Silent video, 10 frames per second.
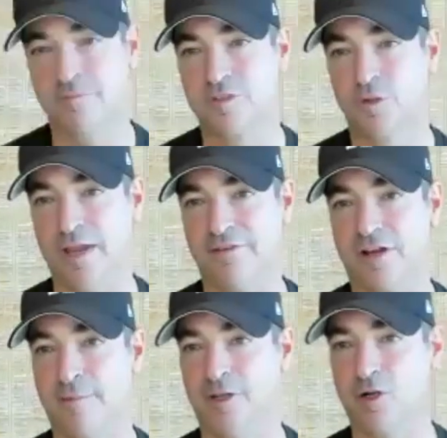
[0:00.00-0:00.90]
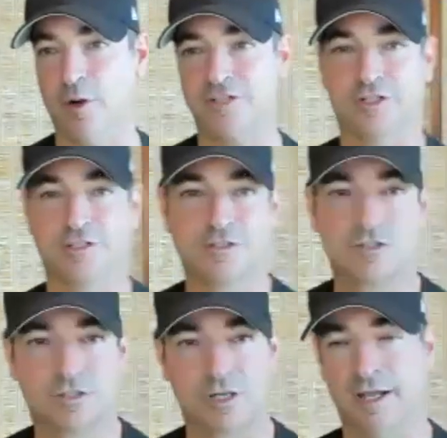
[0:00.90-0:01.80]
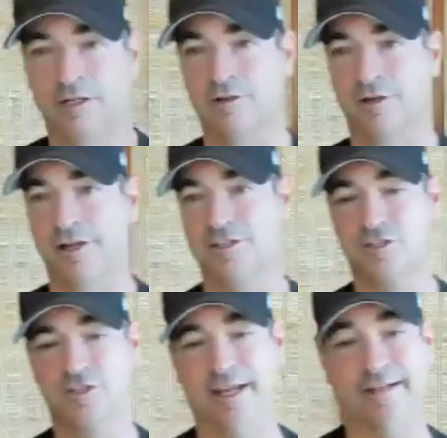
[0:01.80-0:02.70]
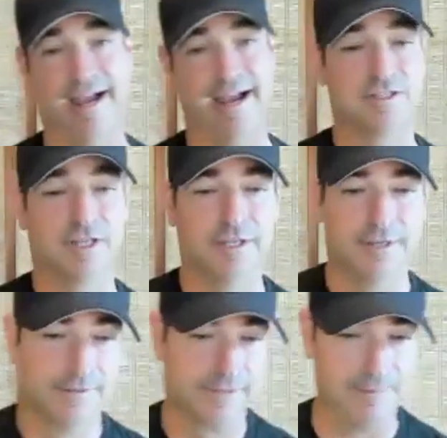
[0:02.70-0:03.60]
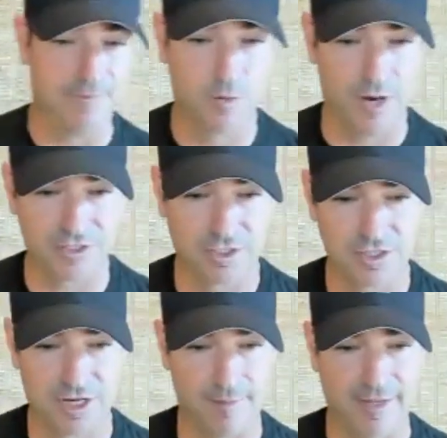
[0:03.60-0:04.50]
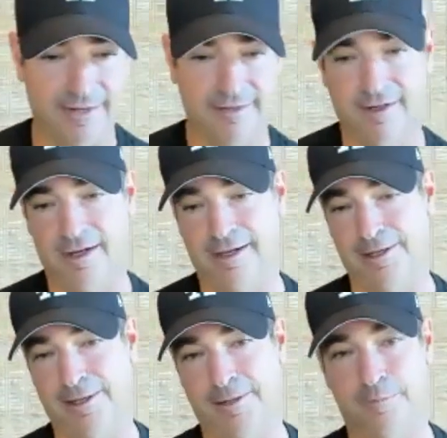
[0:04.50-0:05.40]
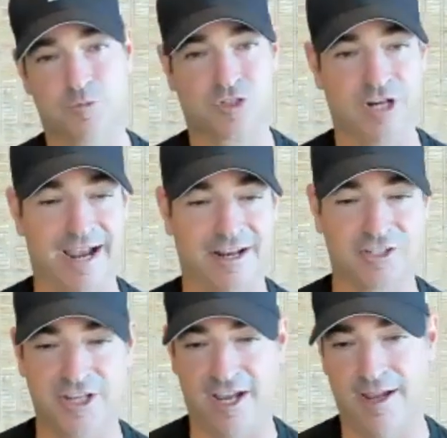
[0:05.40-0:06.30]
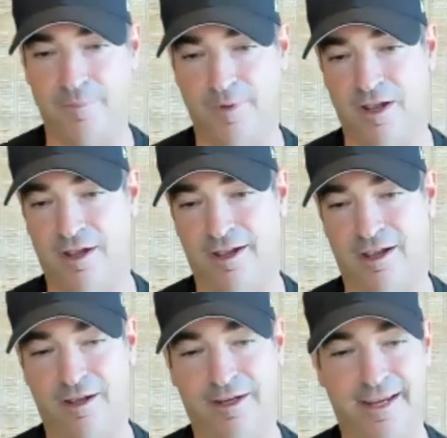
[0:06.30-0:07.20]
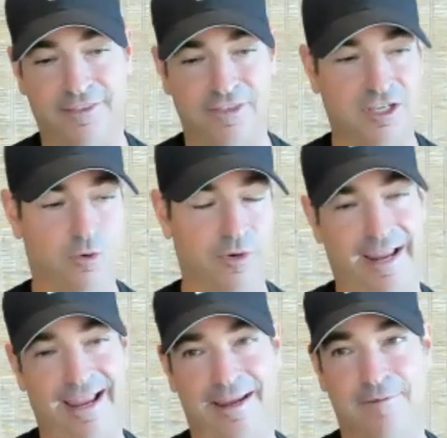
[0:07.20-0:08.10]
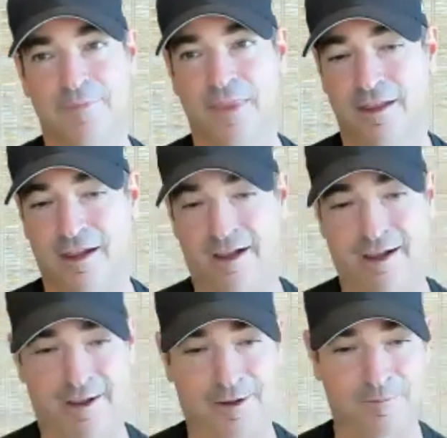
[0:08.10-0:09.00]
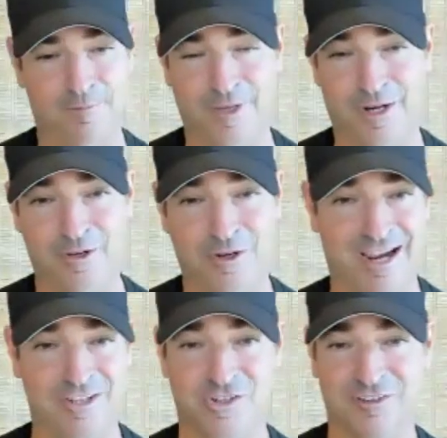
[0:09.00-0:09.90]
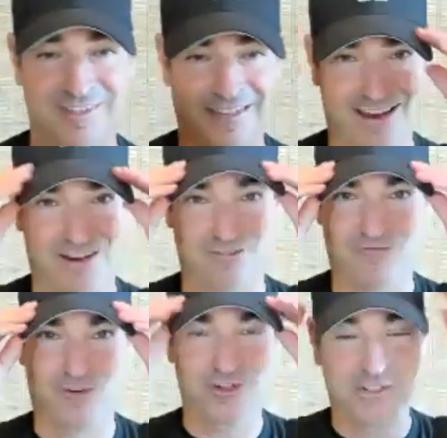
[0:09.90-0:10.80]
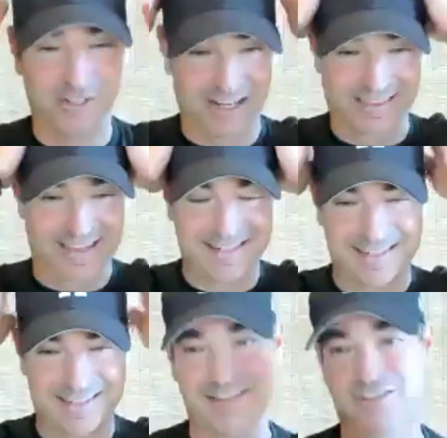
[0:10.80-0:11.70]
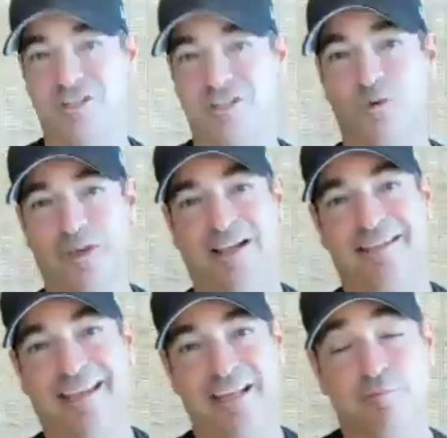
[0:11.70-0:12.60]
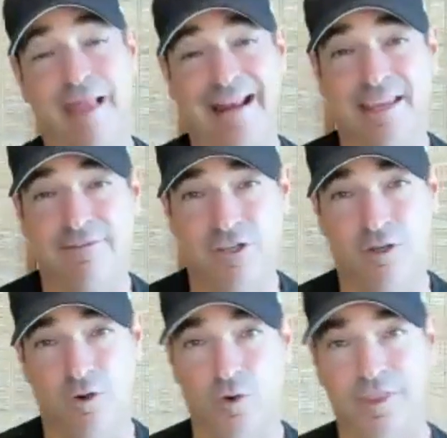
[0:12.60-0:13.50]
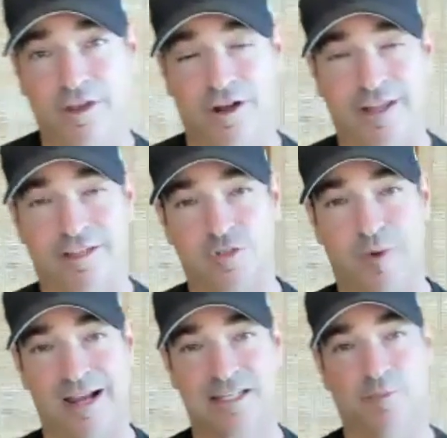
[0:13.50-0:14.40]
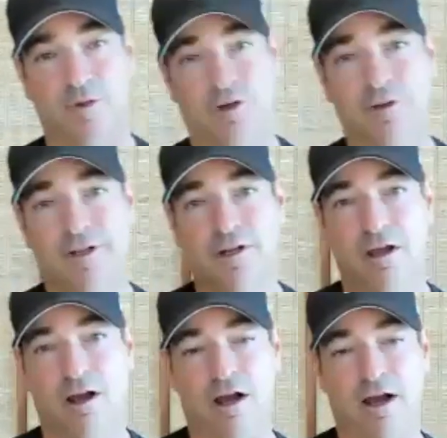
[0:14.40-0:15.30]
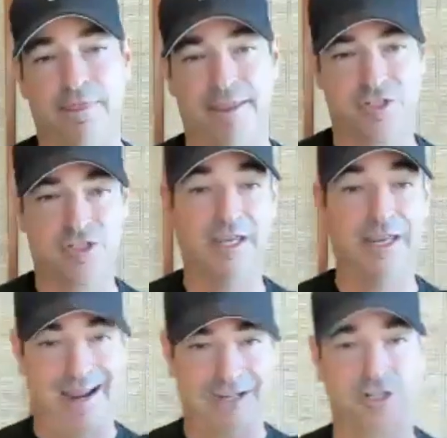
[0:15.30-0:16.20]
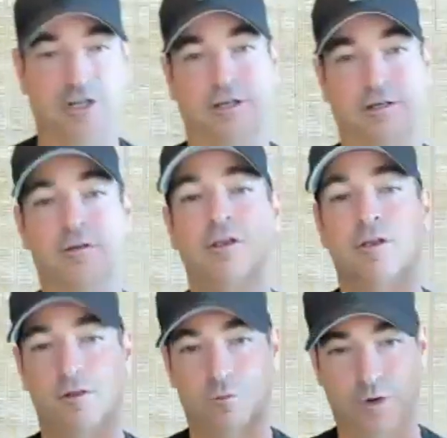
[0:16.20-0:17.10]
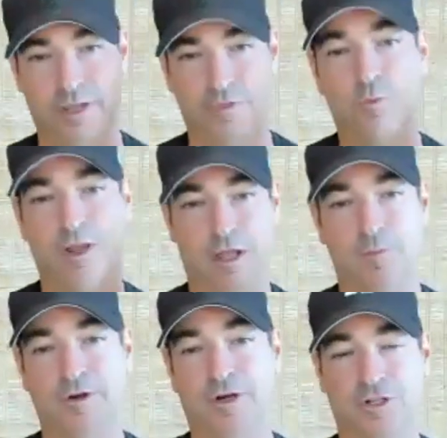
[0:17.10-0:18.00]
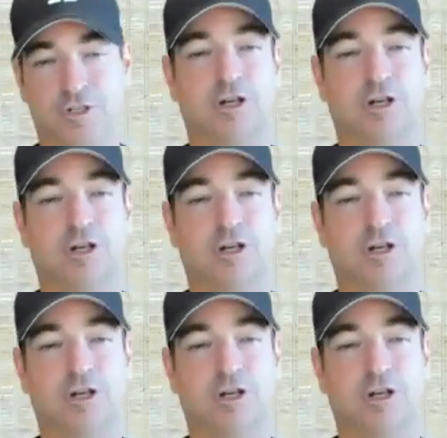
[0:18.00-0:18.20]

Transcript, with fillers: we have a couple of questions, Chris. And guys, keep the questions coming. Chat us up. Hit the Q&A. You know, you guys are getting a first look at this. And so we'd like to get as many of you in the audience as possible on this connection with Ylopo Nurturing